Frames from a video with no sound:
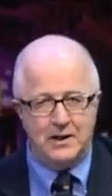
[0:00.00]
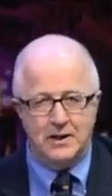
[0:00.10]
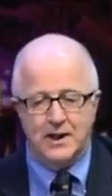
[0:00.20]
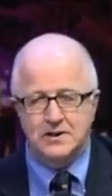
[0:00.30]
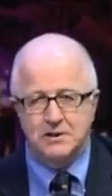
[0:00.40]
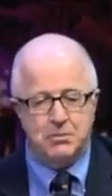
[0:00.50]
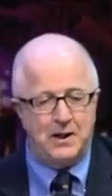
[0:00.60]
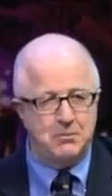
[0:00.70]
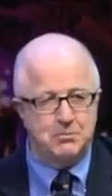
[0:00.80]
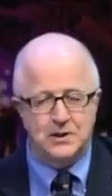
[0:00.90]
knighted by
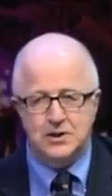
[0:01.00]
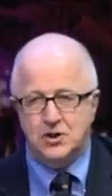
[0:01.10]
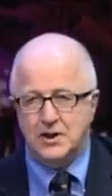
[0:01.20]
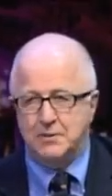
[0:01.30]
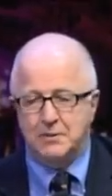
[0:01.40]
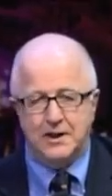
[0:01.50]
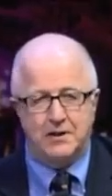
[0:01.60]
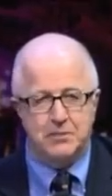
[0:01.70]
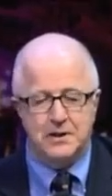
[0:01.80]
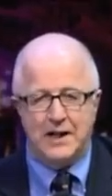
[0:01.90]
a British Labour
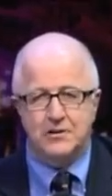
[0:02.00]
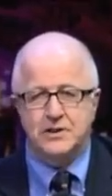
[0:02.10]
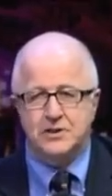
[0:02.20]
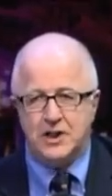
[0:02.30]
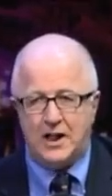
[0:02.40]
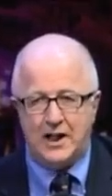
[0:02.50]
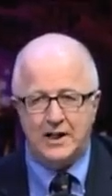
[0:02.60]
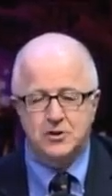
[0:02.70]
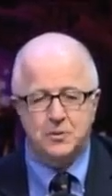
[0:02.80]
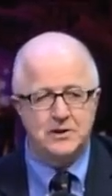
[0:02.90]
government, had
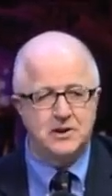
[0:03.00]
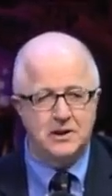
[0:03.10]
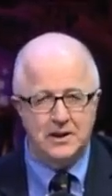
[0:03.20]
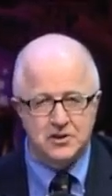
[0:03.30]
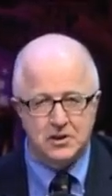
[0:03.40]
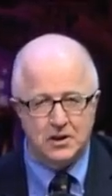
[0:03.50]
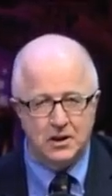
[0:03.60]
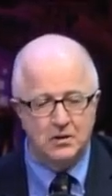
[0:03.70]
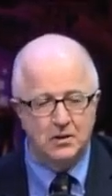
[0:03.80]
retired 20 years ago